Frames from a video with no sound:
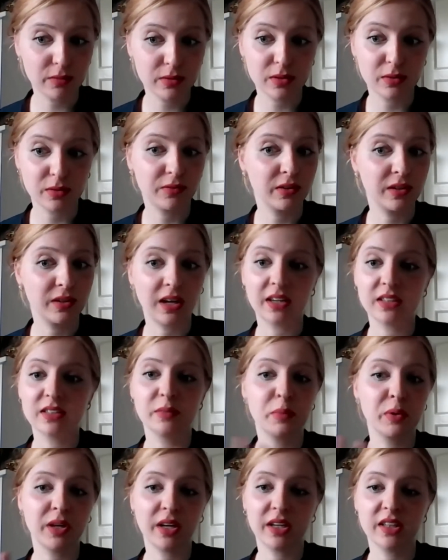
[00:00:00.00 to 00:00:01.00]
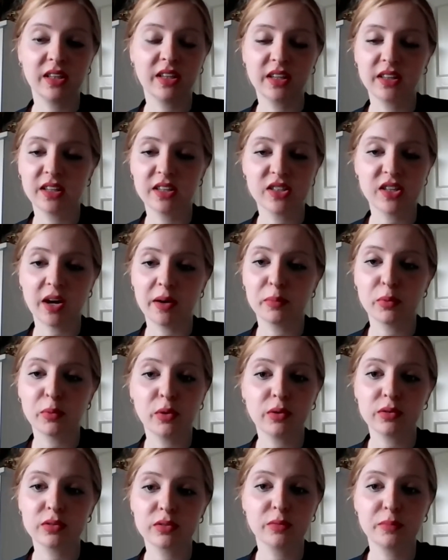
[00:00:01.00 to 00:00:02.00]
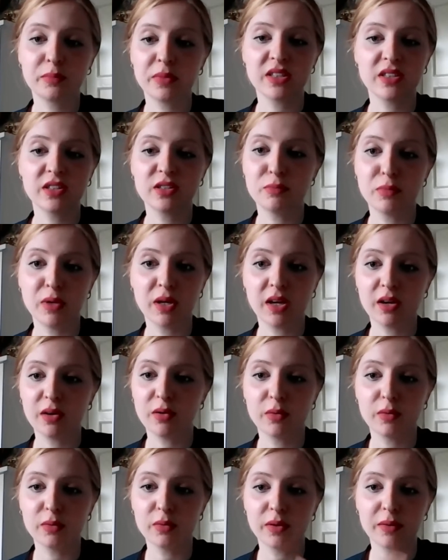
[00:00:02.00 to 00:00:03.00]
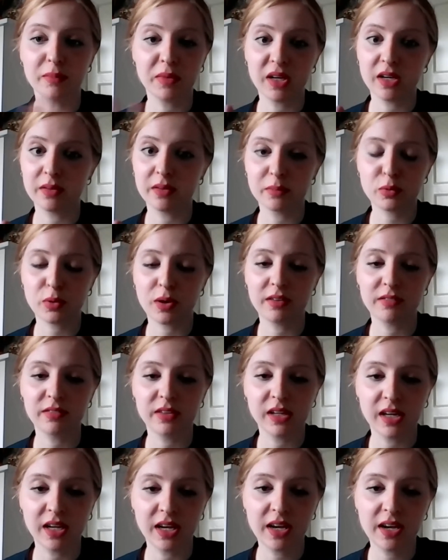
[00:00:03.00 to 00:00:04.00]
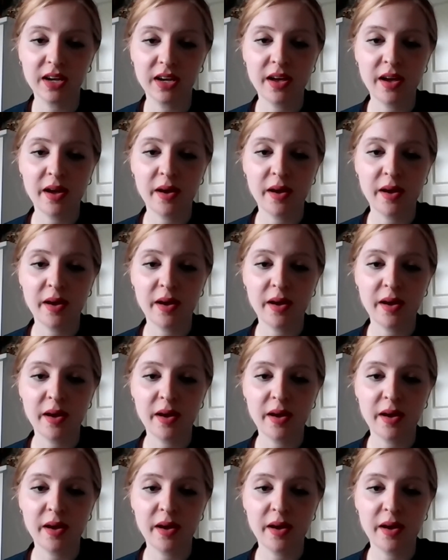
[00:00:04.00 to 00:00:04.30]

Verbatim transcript: So if you'd like to put anything in the chat box or message me or I meet privately,